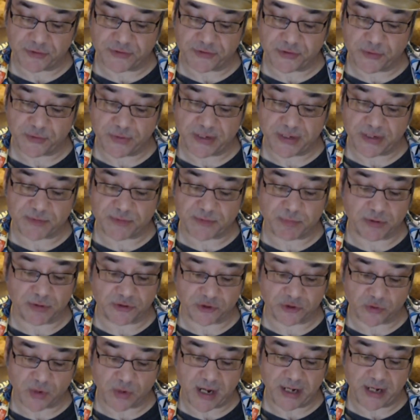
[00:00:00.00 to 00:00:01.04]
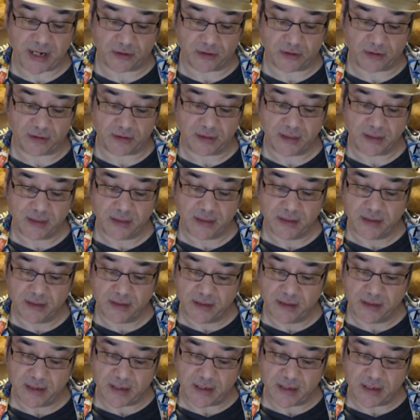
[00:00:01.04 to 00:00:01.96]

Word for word: refers to his betrayal,